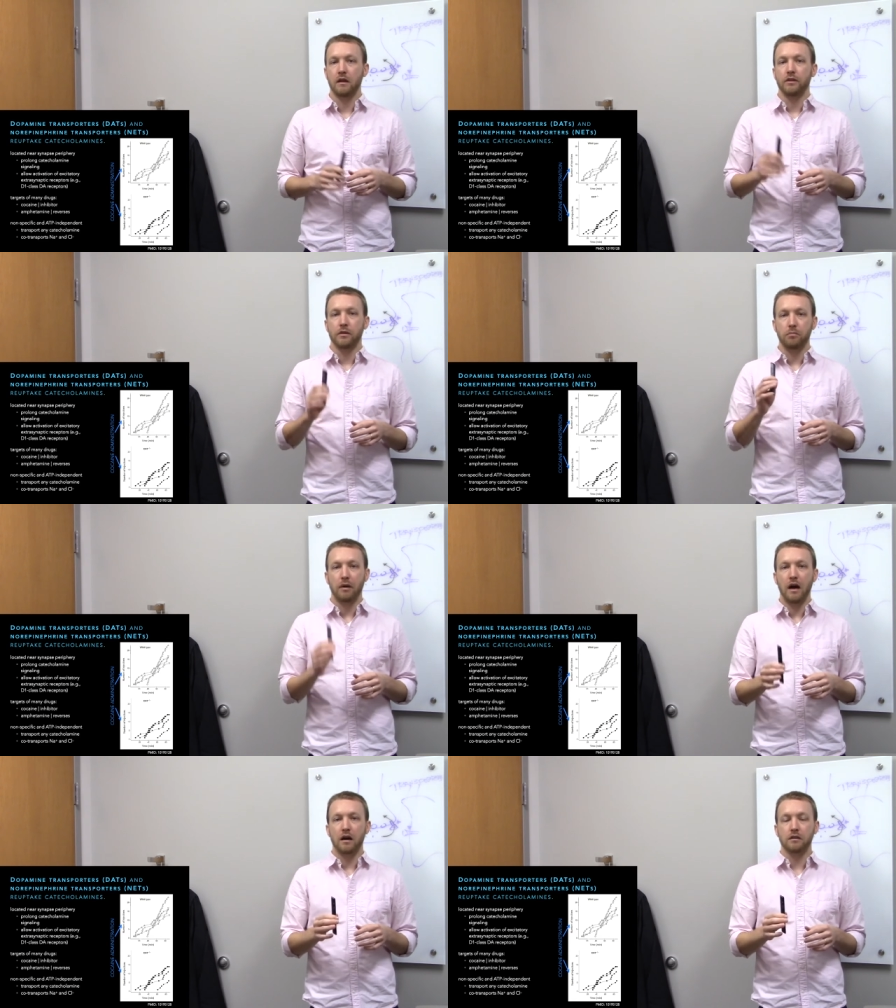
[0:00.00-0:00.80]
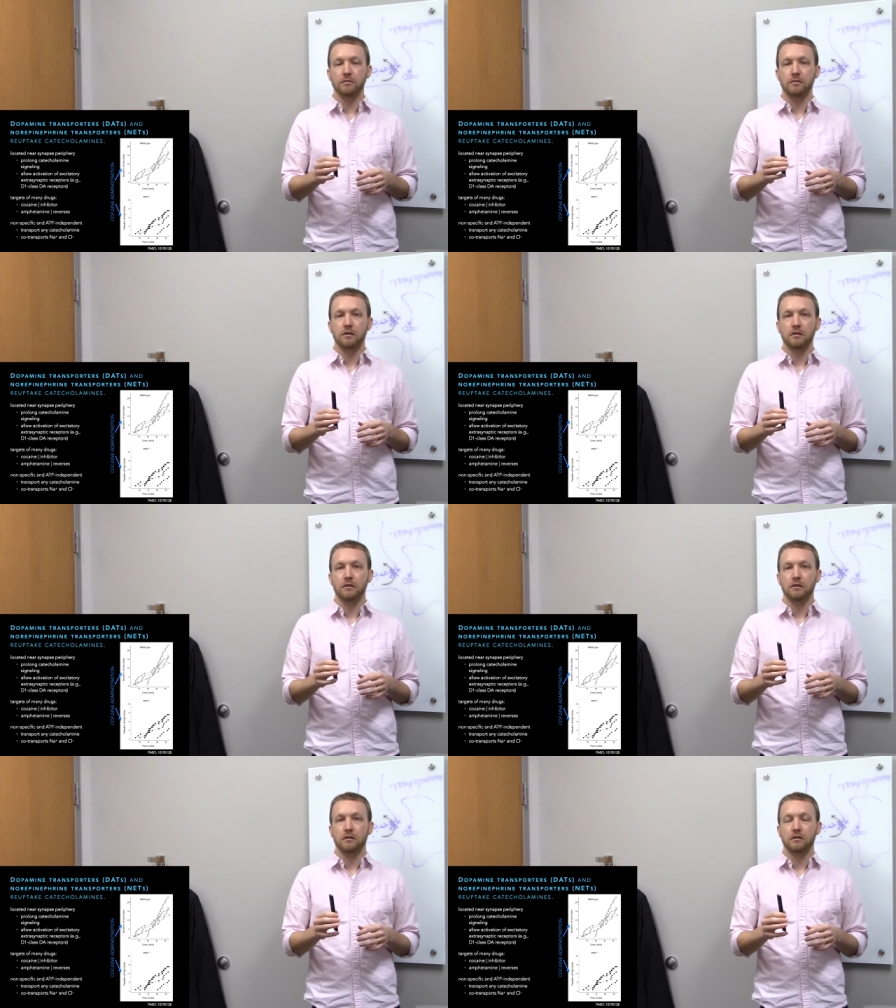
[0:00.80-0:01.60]
The bottom
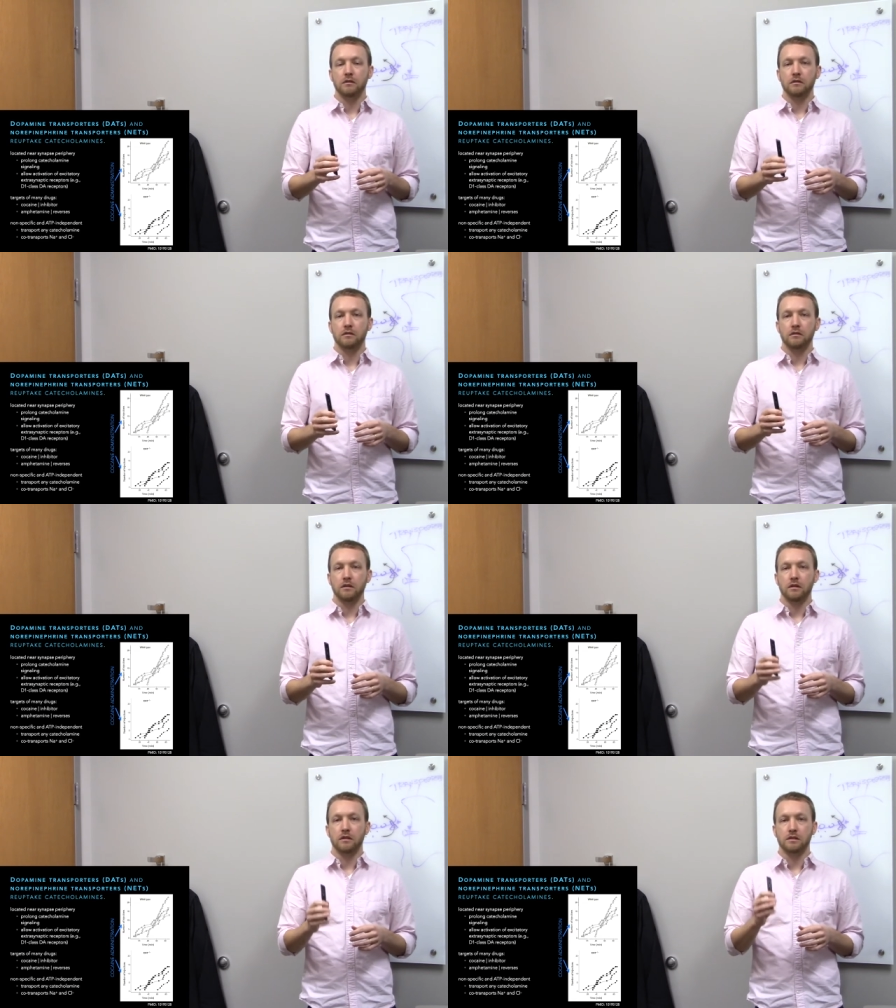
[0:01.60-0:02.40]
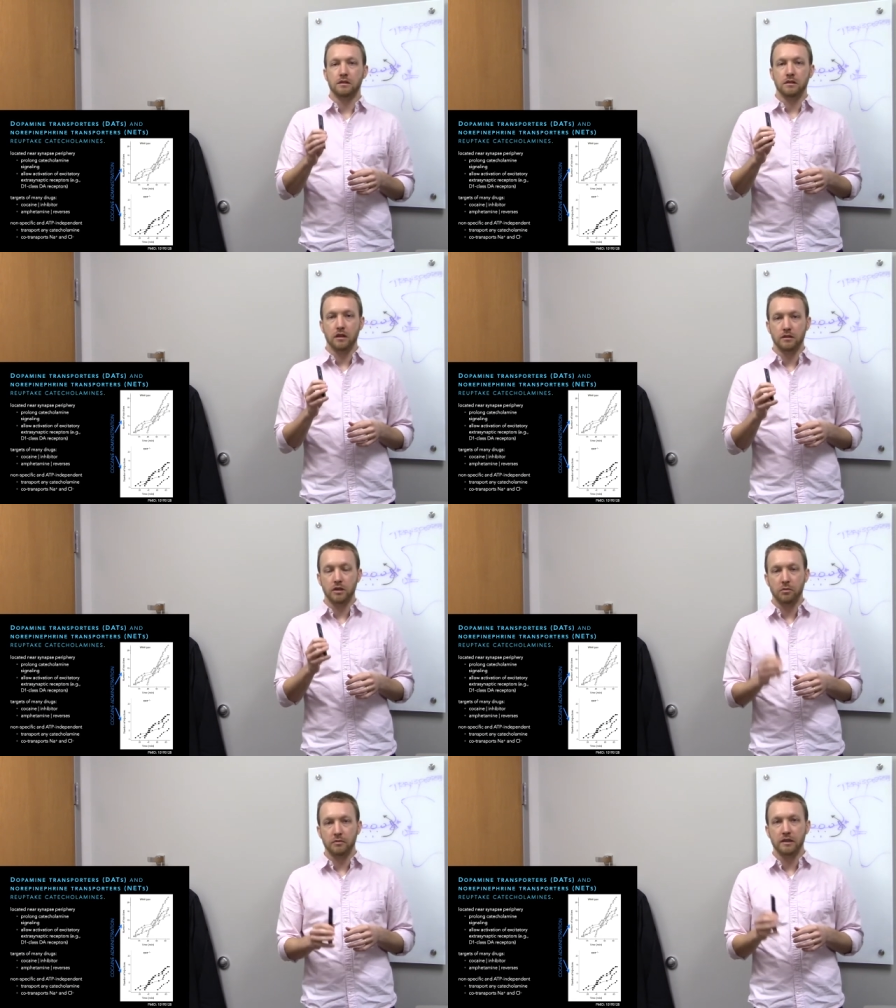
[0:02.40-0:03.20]
is in
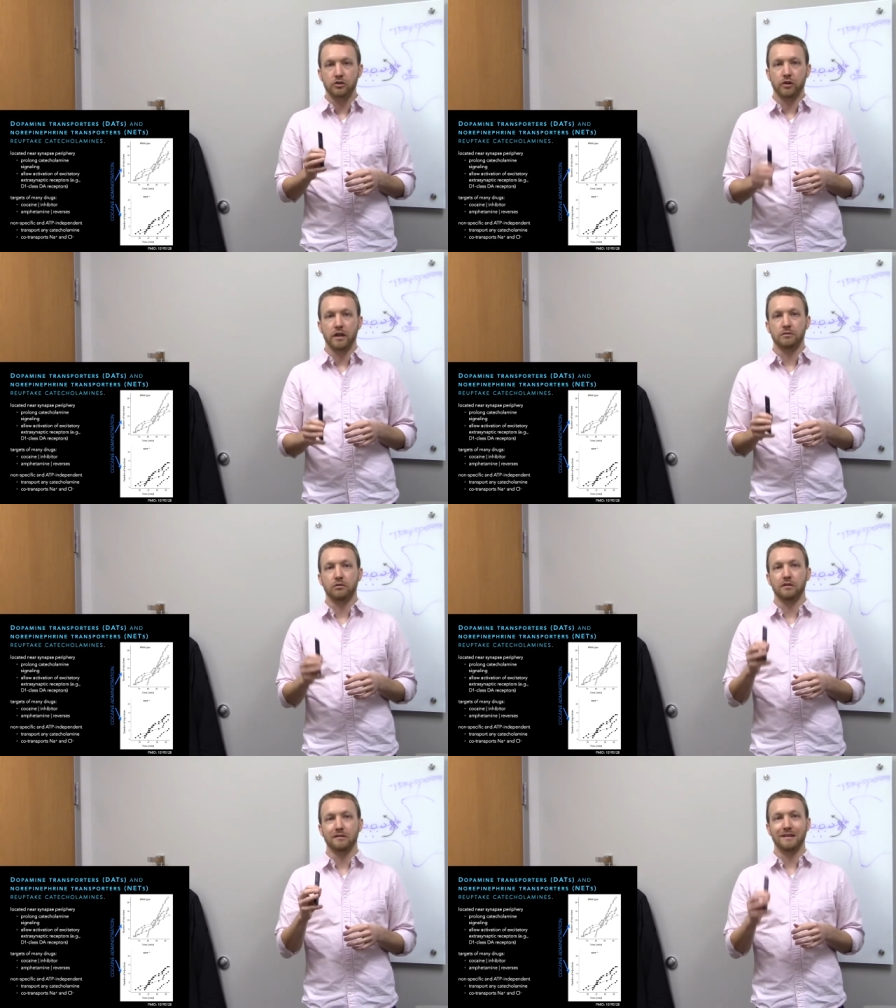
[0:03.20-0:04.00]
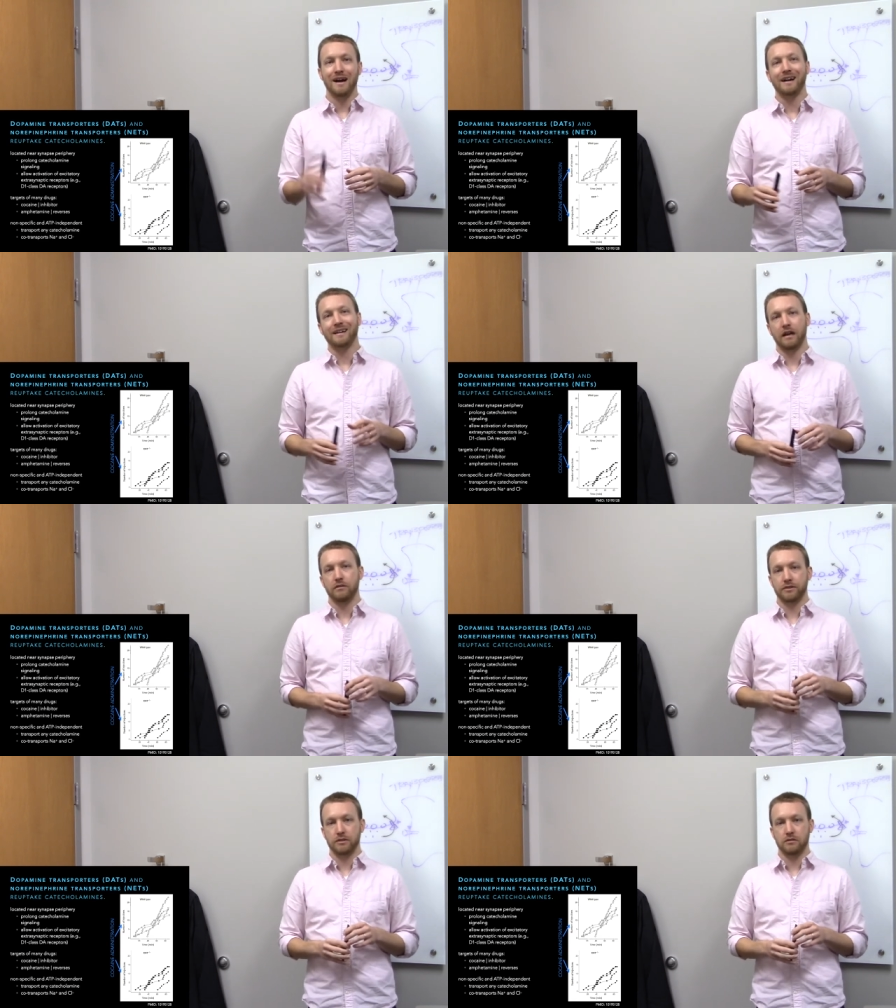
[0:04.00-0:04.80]
dopamine transporter
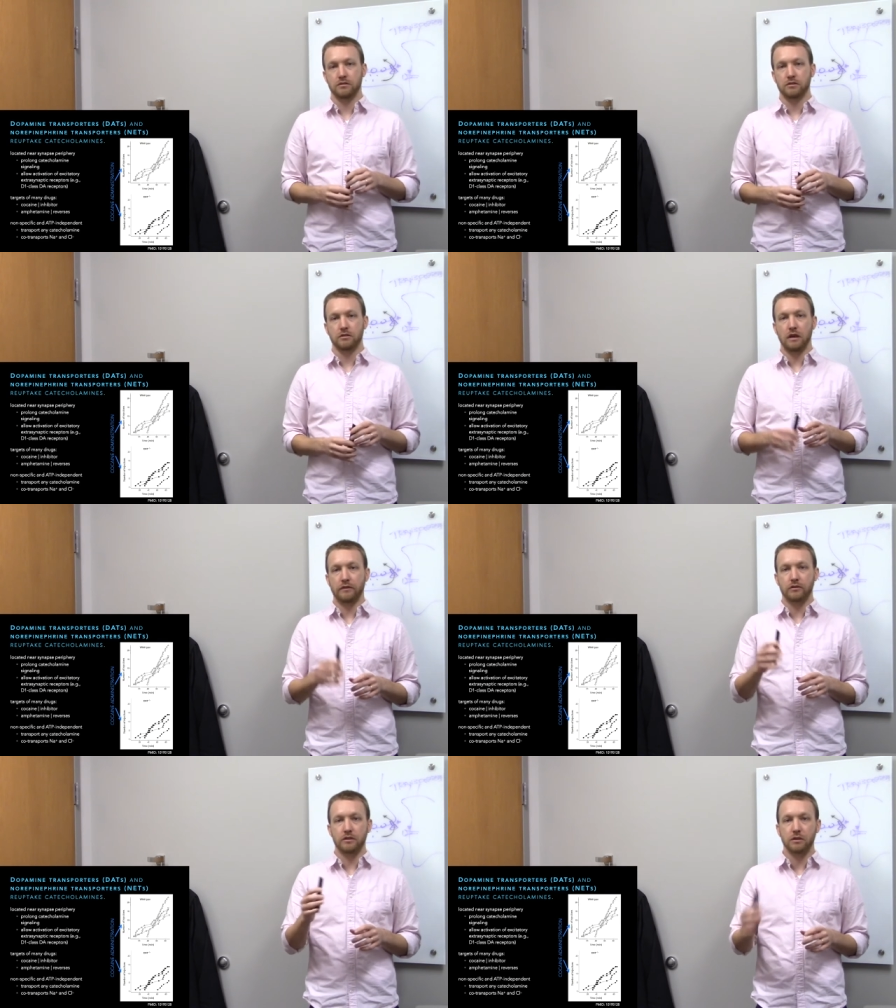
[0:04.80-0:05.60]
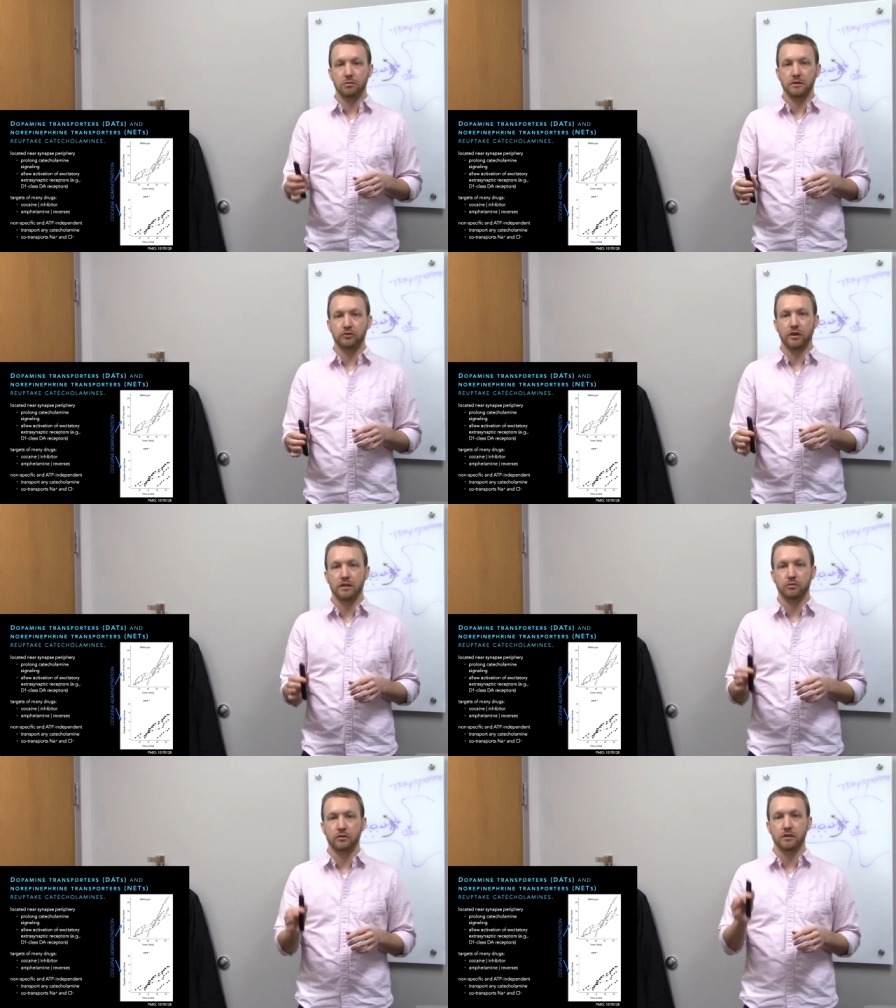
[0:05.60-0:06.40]
knockouts. So after the dopamine
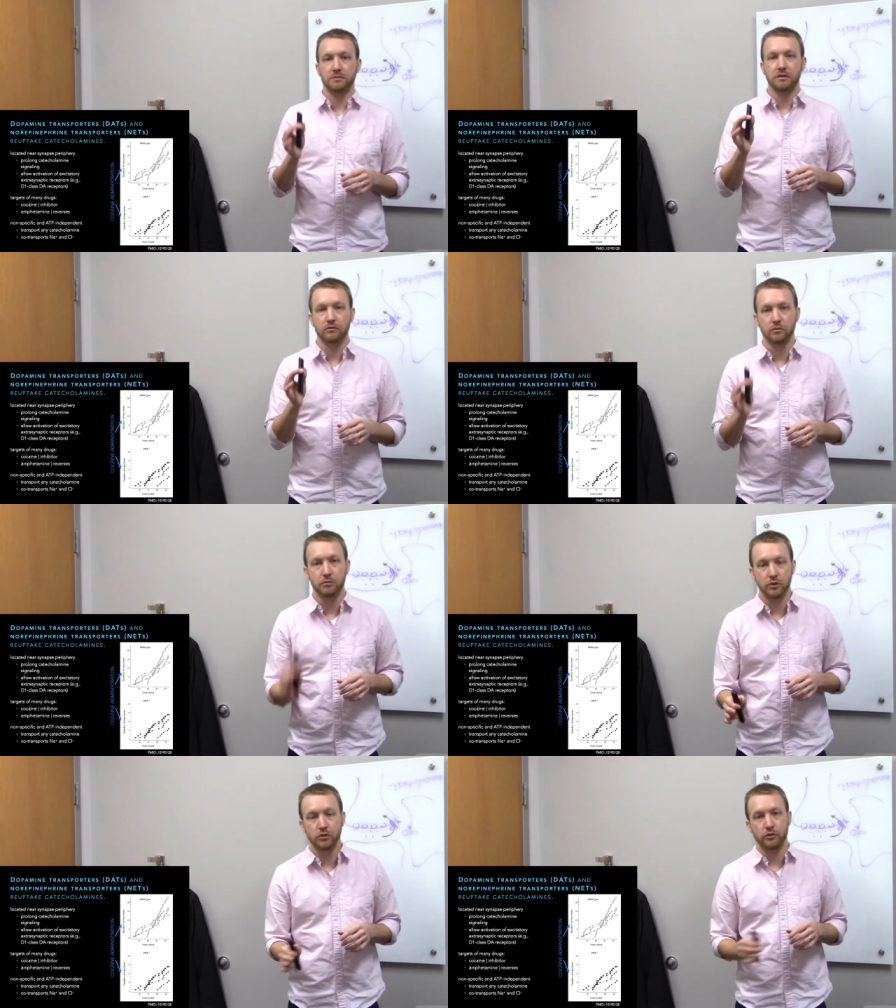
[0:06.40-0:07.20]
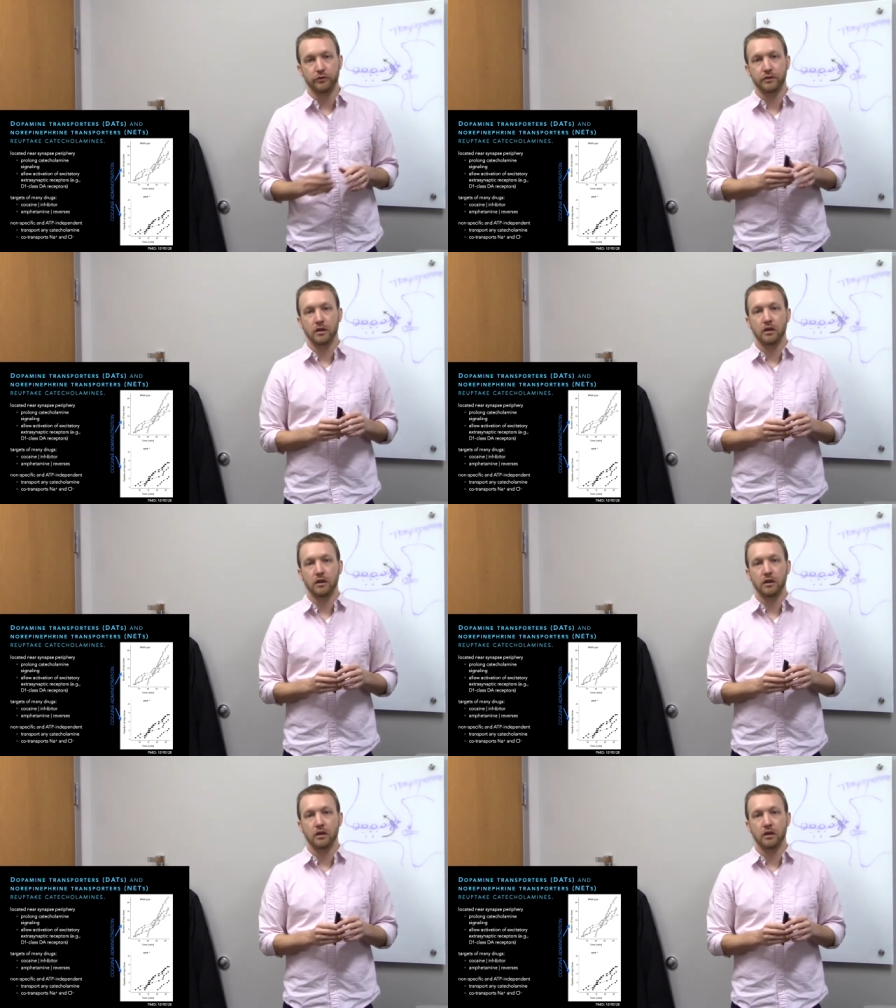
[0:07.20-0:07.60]
transporter has been removed,